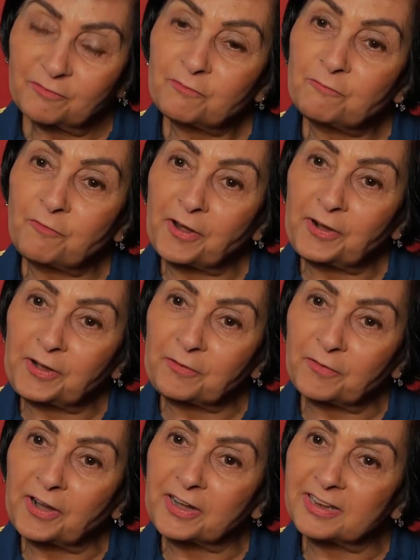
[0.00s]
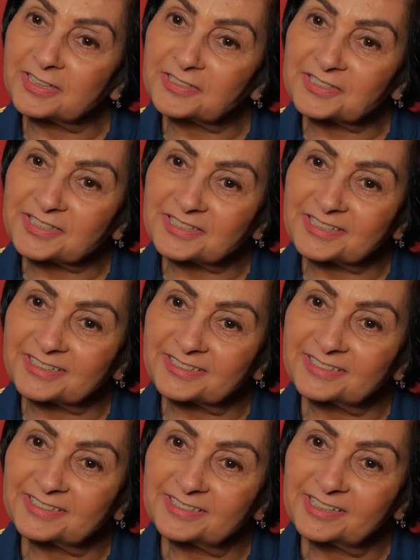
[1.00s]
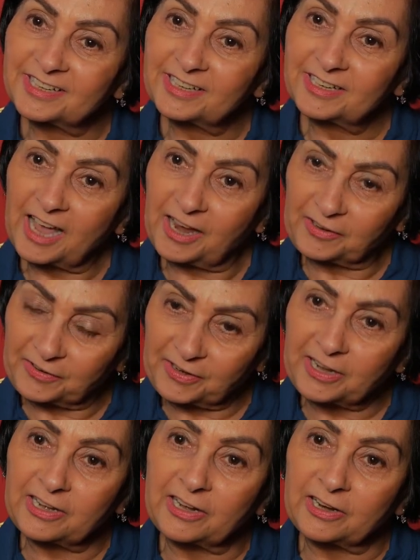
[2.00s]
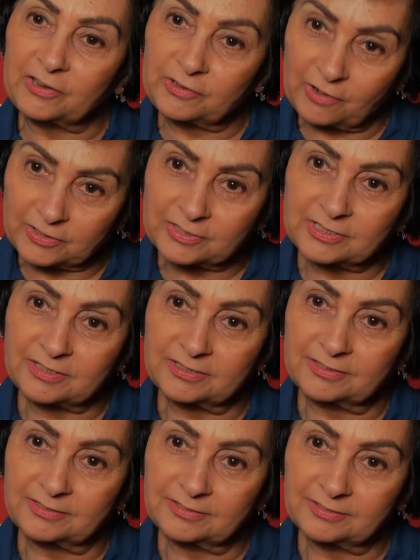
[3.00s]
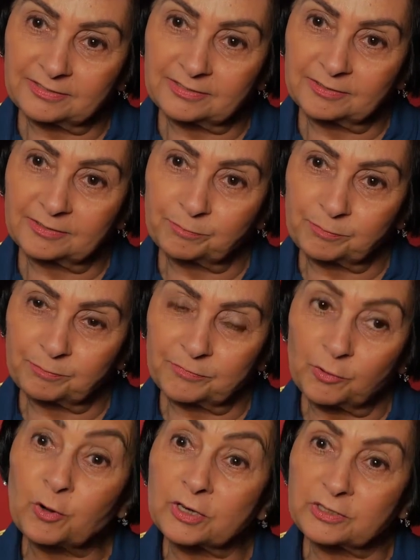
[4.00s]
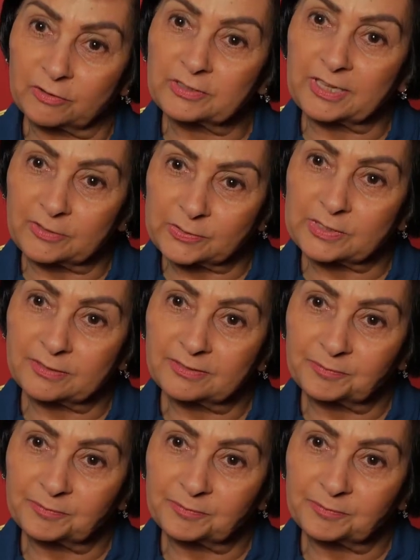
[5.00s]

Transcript: Very, very interesting. I really got hooked on those.